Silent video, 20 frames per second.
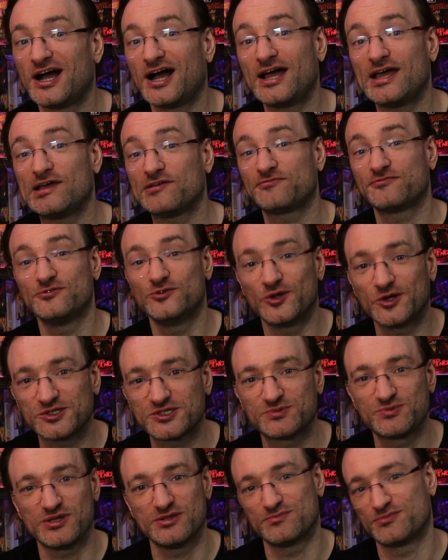I have
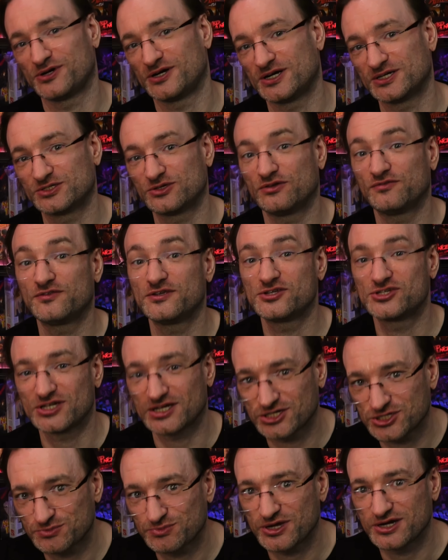not been part of the
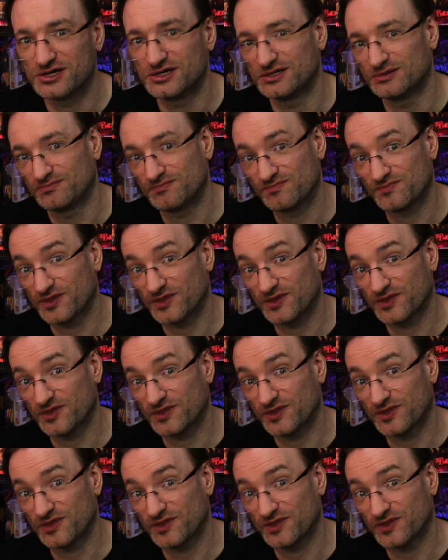judge panel.